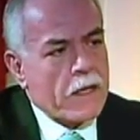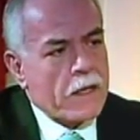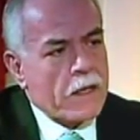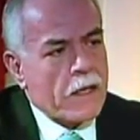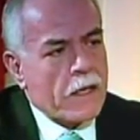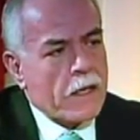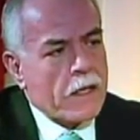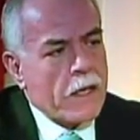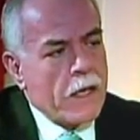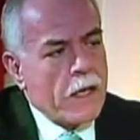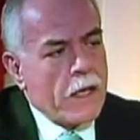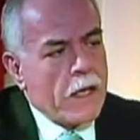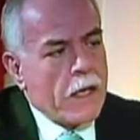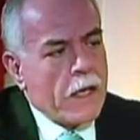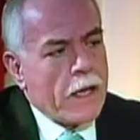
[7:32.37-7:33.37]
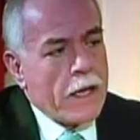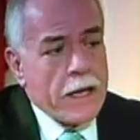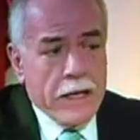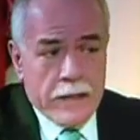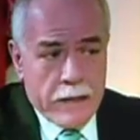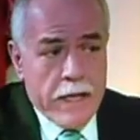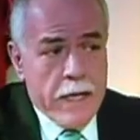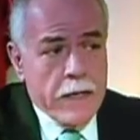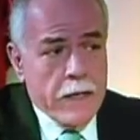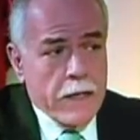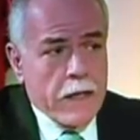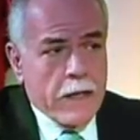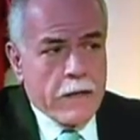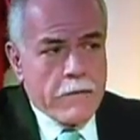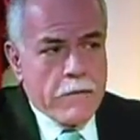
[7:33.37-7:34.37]
and I
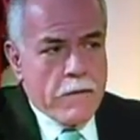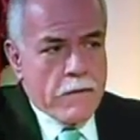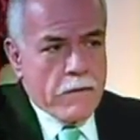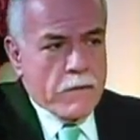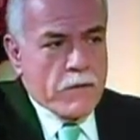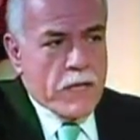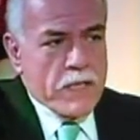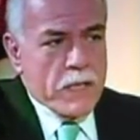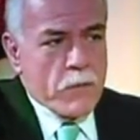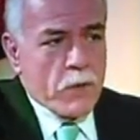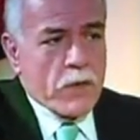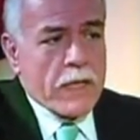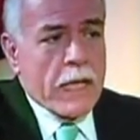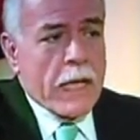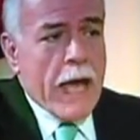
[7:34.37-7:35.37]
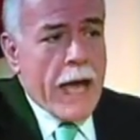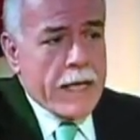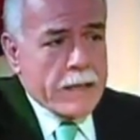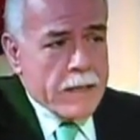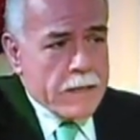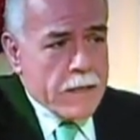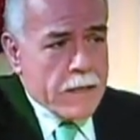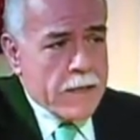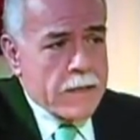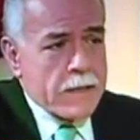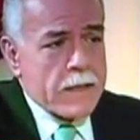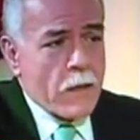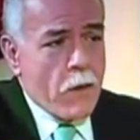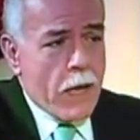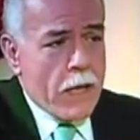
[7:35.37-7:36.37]
think judging what Al-Qaeda
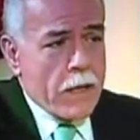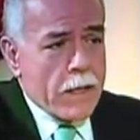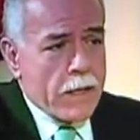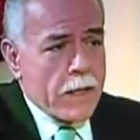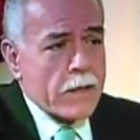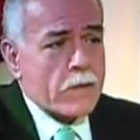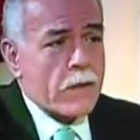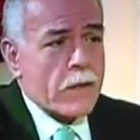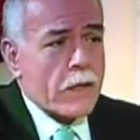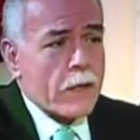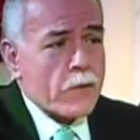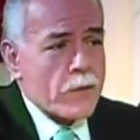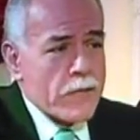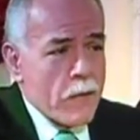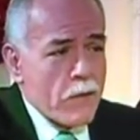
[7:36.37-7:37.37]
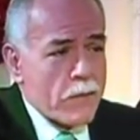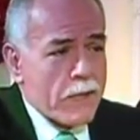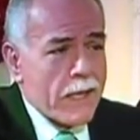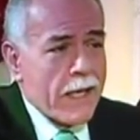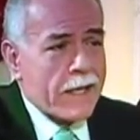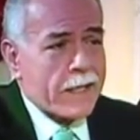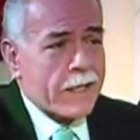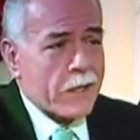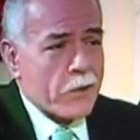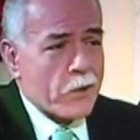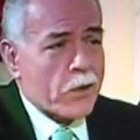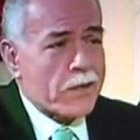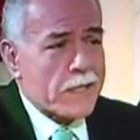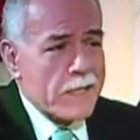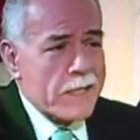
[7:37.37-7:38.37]
says, Zawahiri and Osama bin
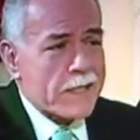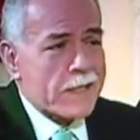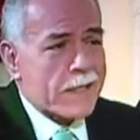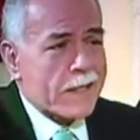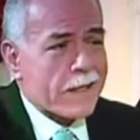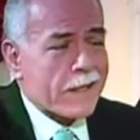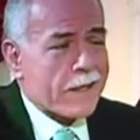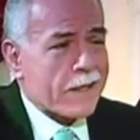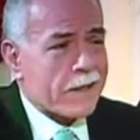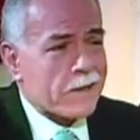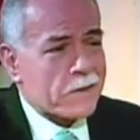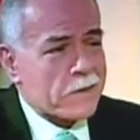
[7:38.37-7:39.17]
Laden and all these